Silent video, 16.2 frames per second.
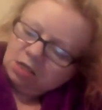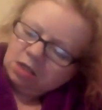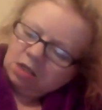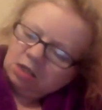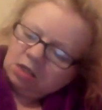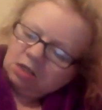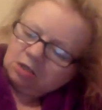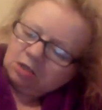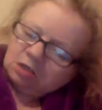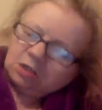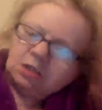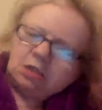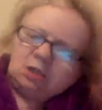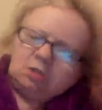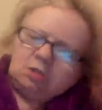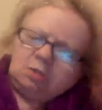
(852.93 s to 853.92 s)
And I've got to
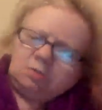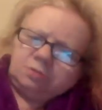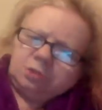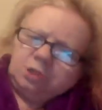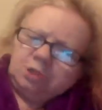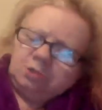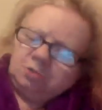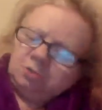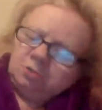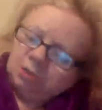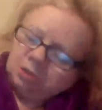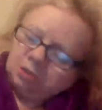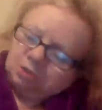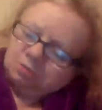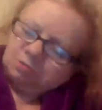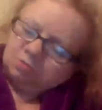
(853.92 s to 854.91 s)
get off now.
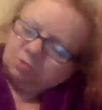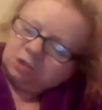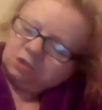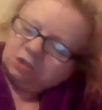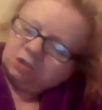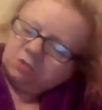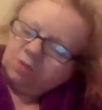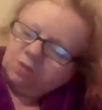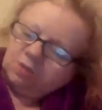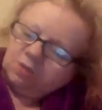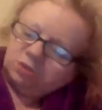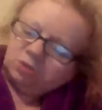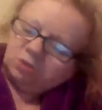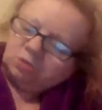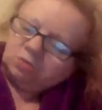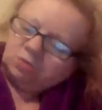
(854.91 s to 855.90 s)
This is a very
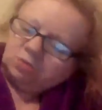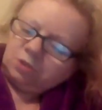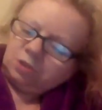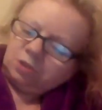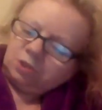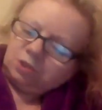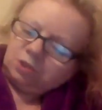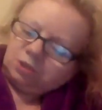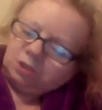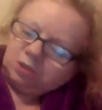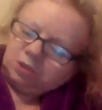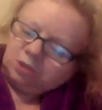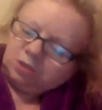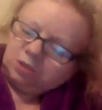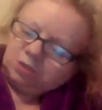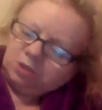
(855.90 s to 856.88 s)
short video
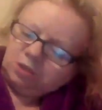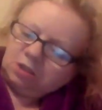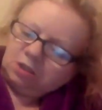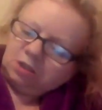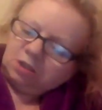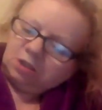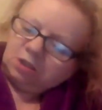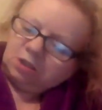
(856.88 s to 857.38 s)
thing.